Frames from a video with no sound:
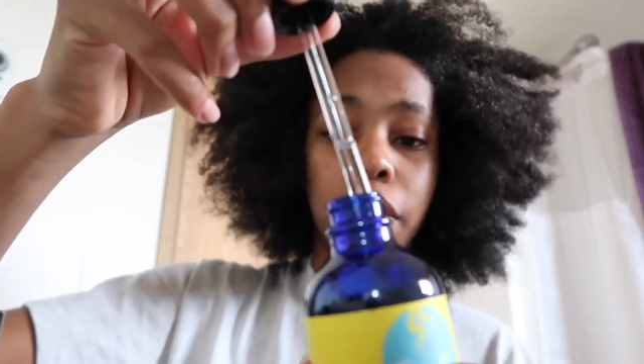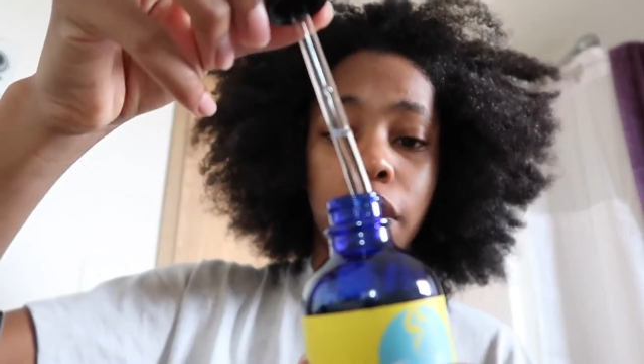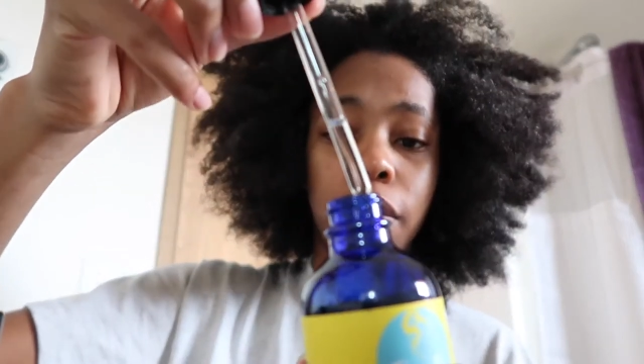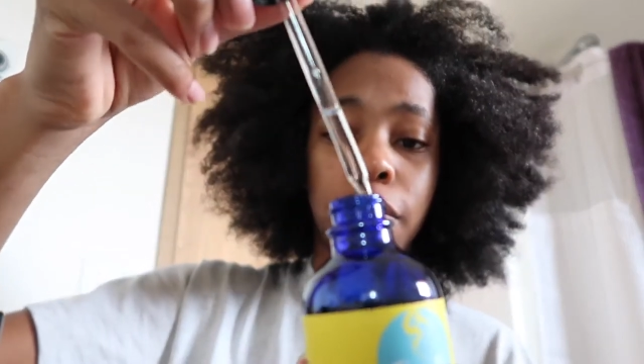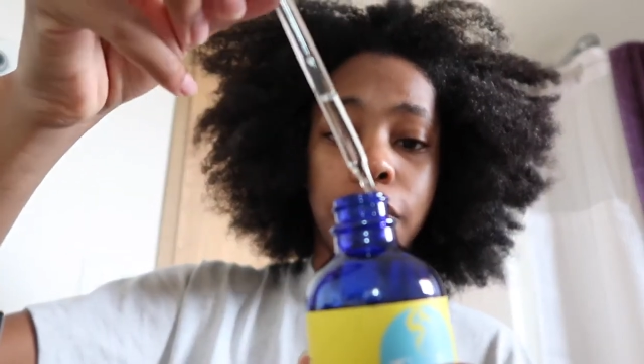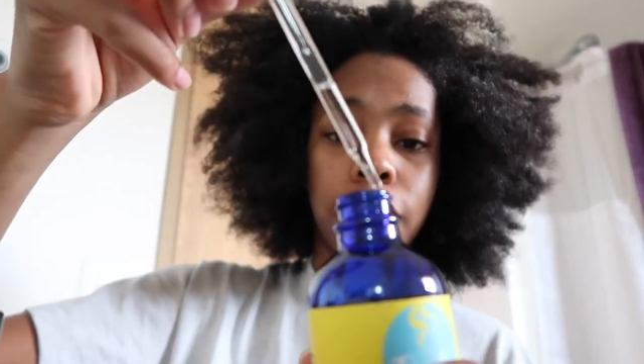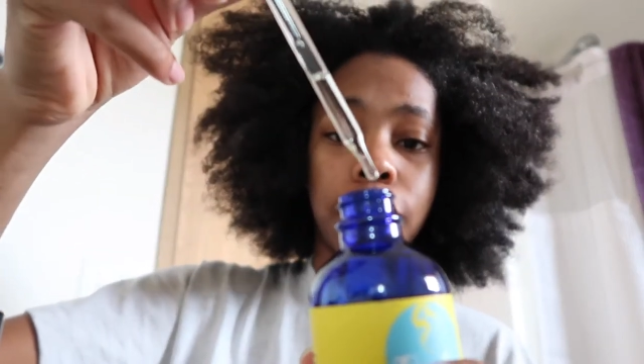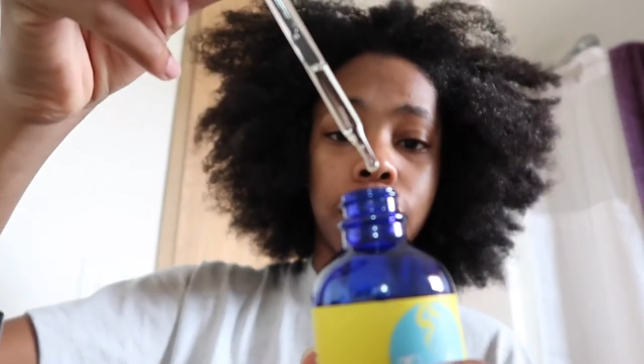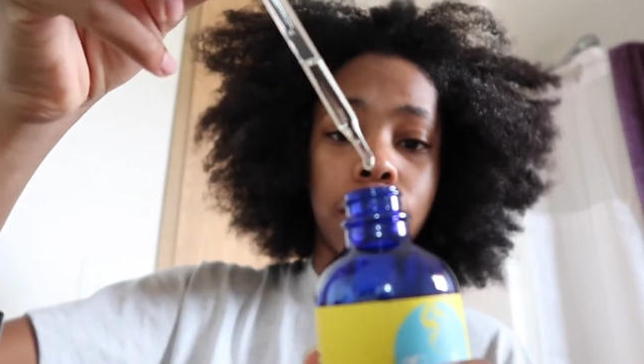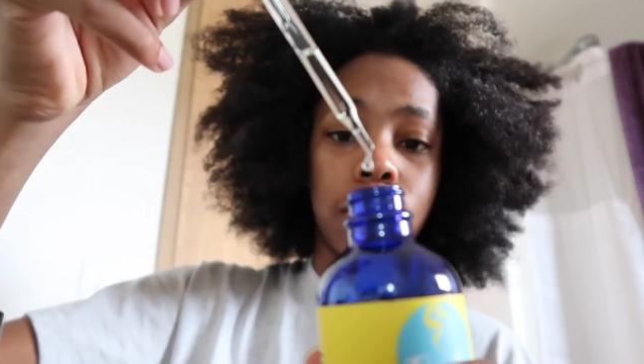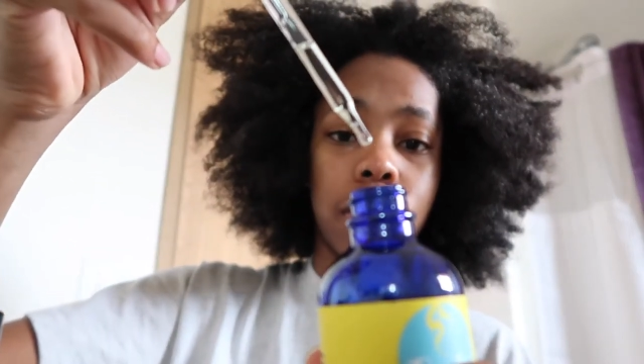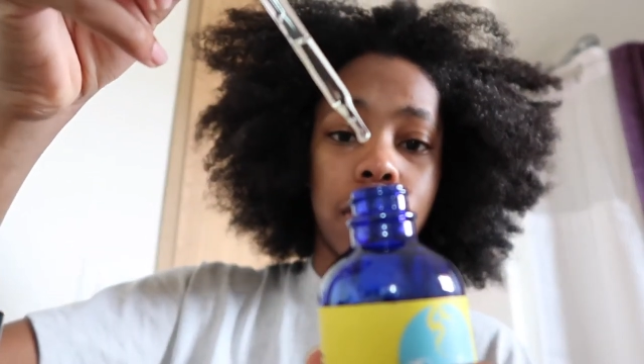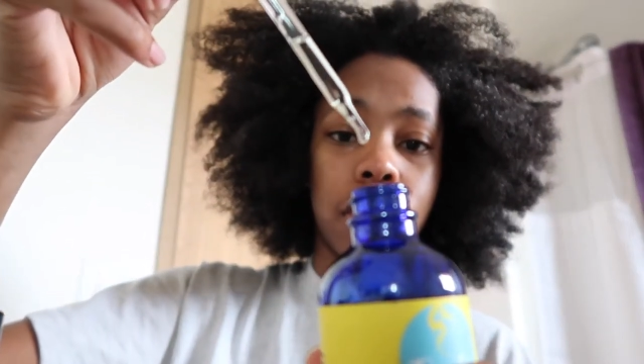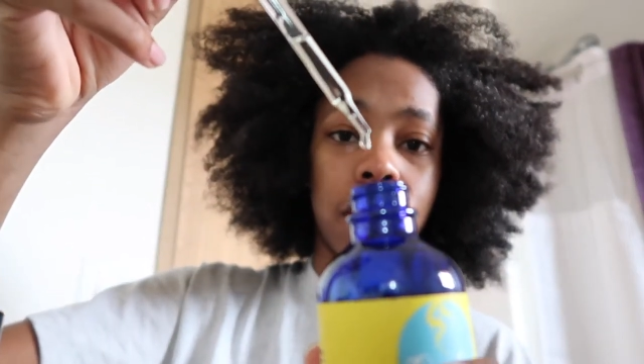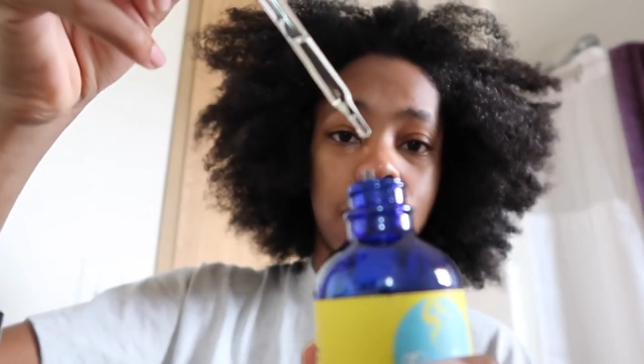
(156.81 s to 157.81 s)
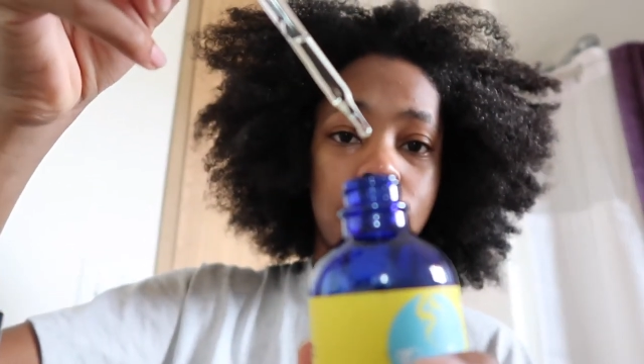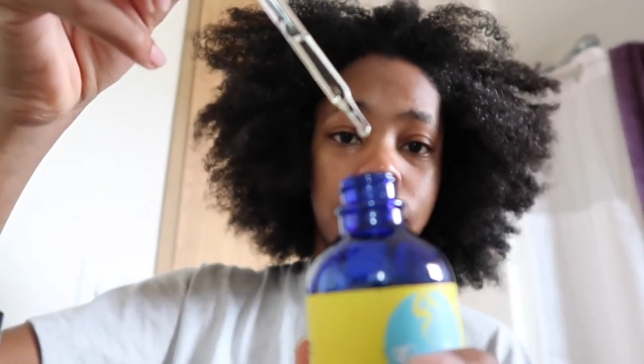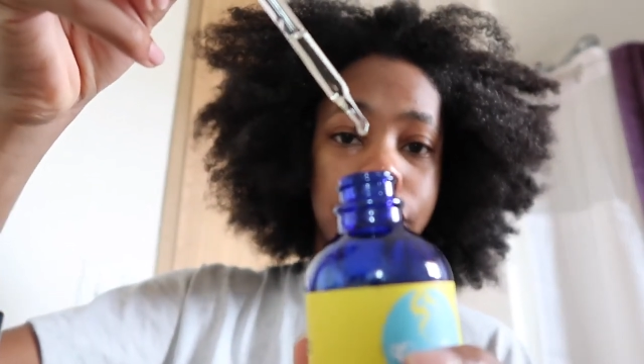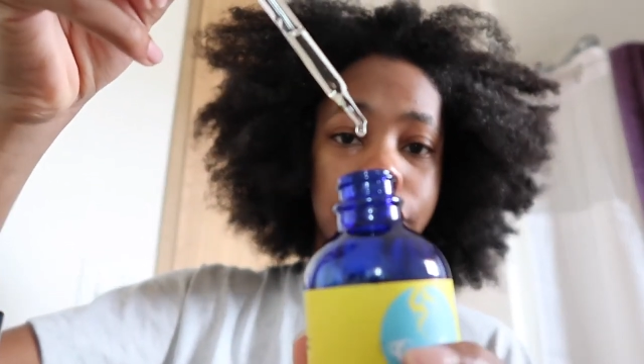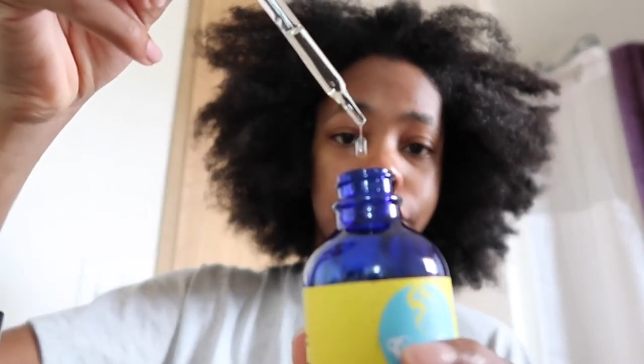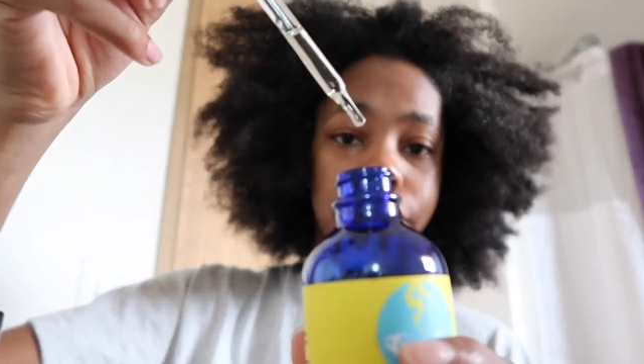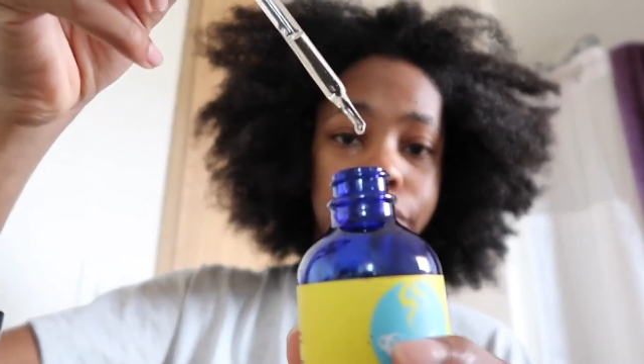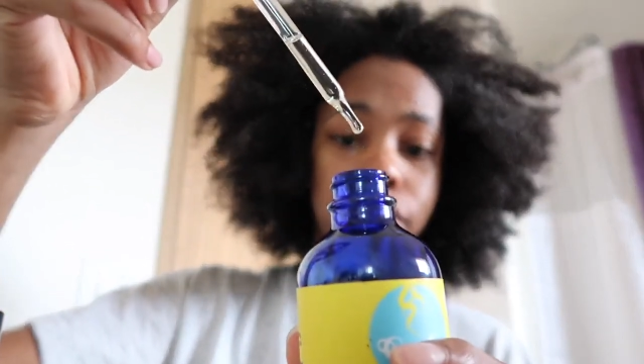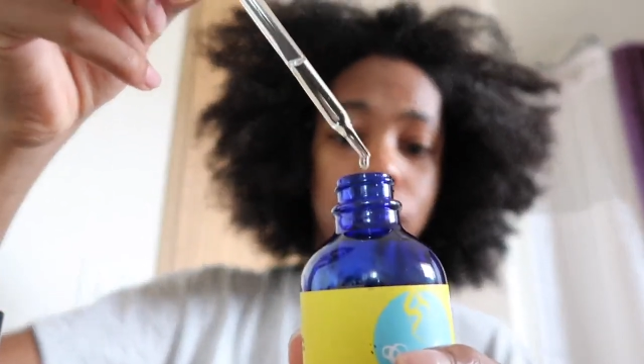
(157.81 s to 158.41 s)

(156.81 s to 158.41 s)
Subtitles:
pump thing.